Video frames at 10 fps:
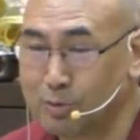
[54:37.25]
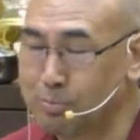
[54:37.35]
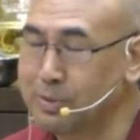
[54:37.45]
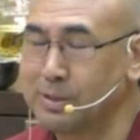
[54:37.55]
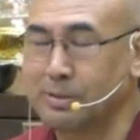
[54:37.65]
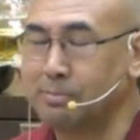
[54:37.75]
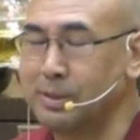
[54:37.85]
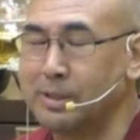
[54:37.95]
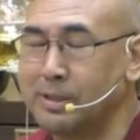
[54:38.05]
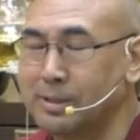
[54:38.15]
You be
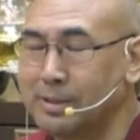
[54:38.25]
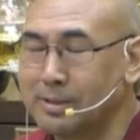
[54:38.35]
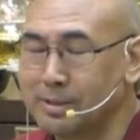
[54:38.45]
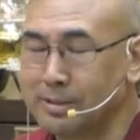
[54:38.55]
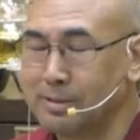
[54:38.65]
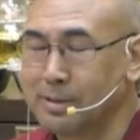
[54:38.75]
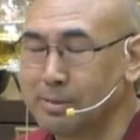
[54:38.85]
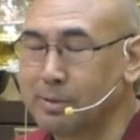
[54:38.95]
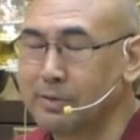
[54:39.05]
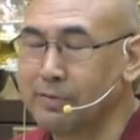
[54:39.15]

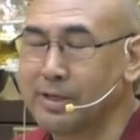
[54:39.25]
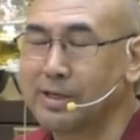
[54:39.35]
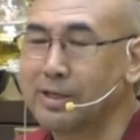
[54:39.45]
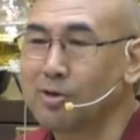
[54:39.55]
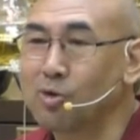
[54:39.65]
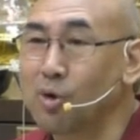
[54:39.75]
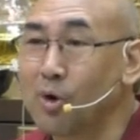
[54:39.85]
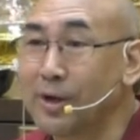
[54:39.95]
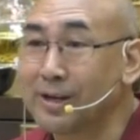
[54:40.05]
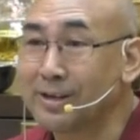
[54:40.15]
remain very
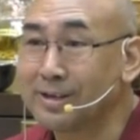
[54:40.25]
quiet.